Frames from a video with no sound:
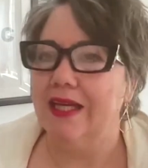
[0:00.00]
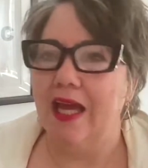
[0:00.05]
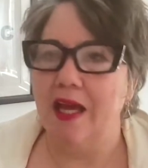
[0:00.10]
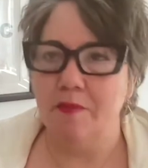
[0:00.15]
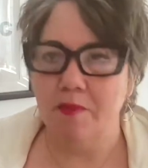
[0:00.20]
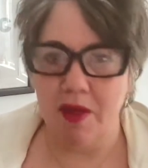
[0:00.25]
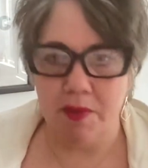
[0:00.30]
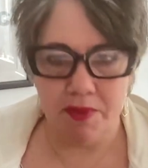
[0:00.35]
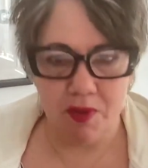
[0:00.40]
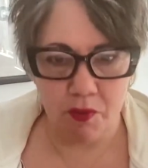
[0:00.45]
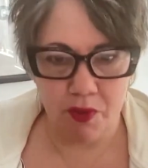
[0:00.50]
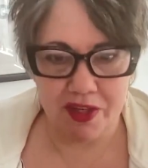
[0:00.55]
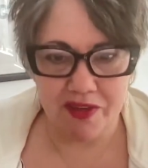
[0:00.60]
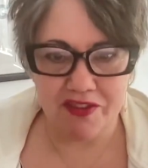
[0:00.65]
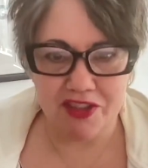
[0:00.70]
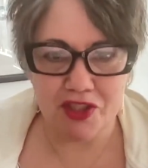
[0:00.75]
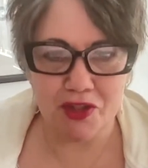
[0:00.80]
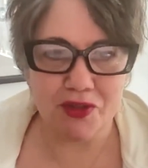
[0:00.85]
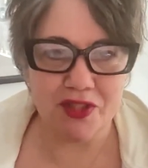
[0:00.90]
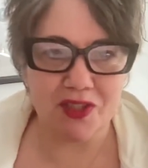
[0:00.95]
and maybe we
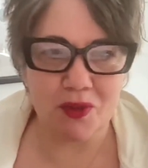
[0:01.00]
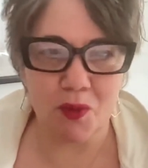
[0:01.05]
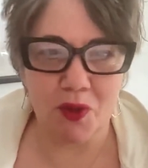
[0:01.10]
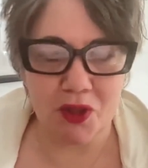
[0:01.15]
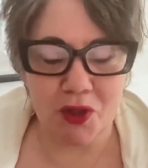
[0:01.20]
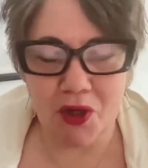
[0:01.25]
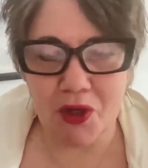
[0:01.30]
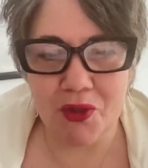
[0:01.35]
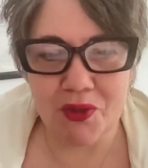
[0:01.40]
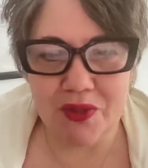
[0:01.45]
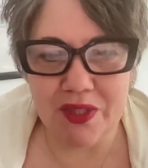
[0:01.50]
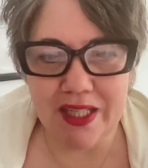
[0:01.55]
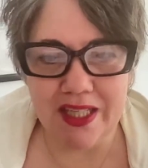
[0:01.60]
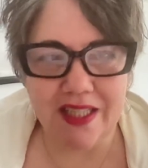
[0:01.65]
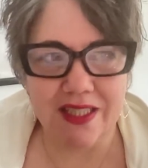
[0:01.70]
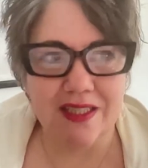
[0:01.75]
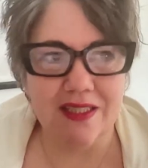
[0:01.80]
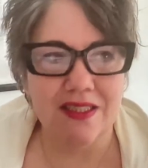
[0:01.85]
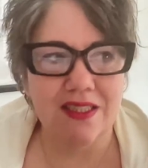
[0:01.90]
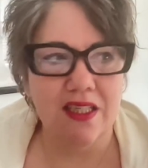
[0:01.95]
even do this with our own
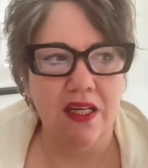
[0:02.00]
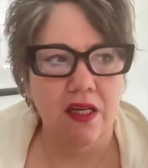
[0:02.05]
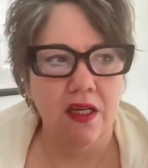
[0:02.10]
kids,